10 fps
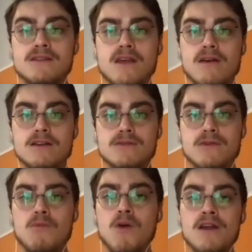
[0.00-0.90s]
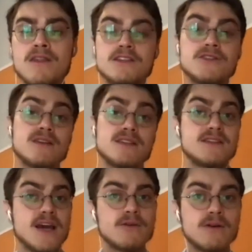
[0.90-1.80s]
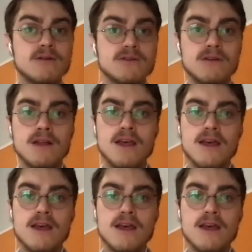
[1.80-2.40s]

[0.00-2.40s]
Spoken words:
There's one that's known as a tech rehearsal,